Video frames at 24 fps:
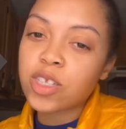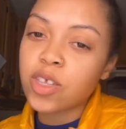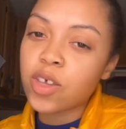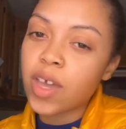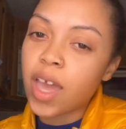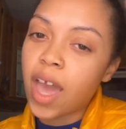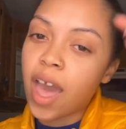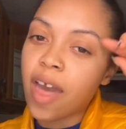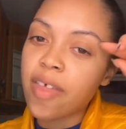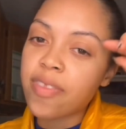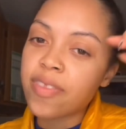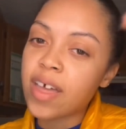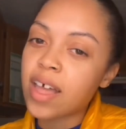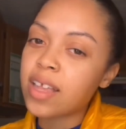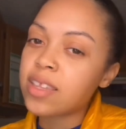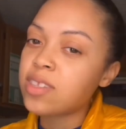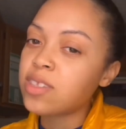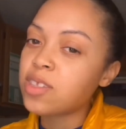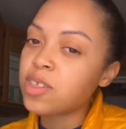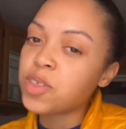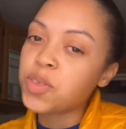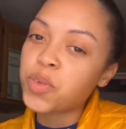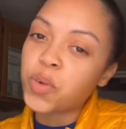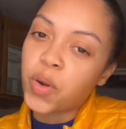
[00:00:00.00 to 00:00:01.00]
yeah, that's
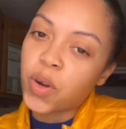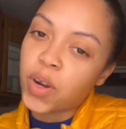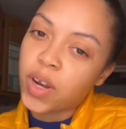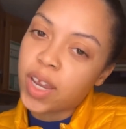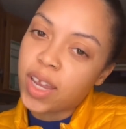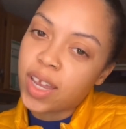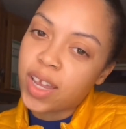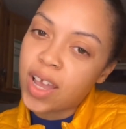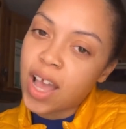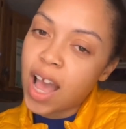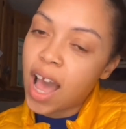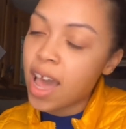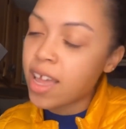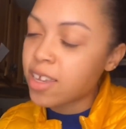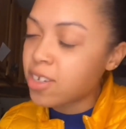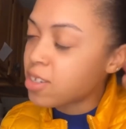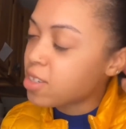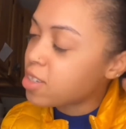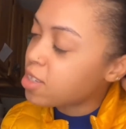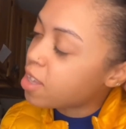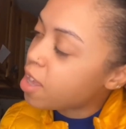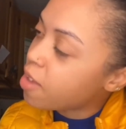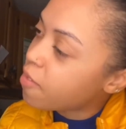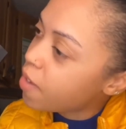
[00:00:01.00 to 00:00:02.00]
the story. I
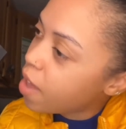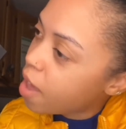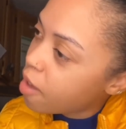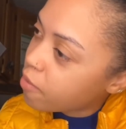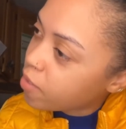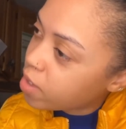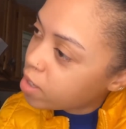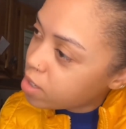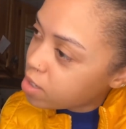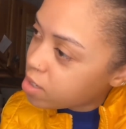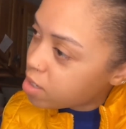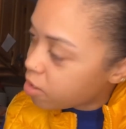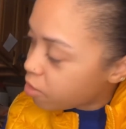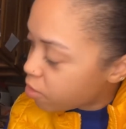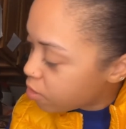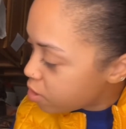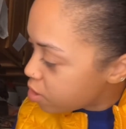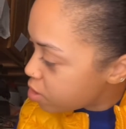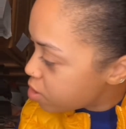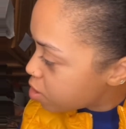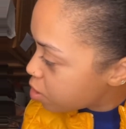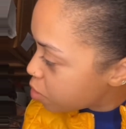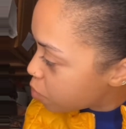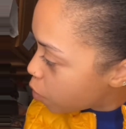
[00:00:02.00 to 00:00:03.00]
just love having
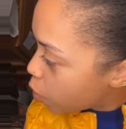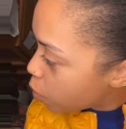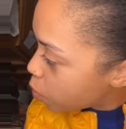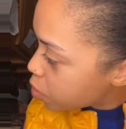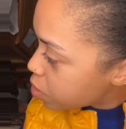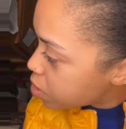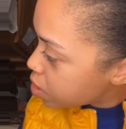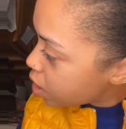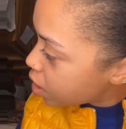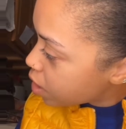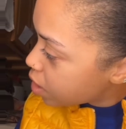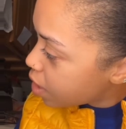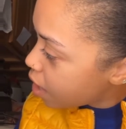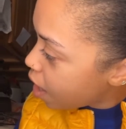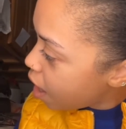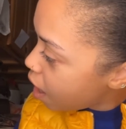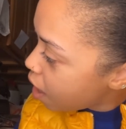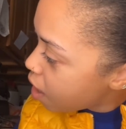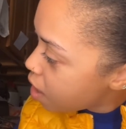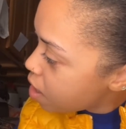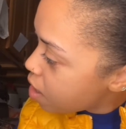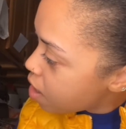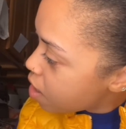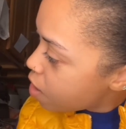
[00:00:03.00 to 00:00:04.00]
synchronistic moments like
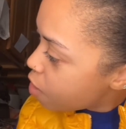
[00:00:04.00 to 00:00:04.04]
that.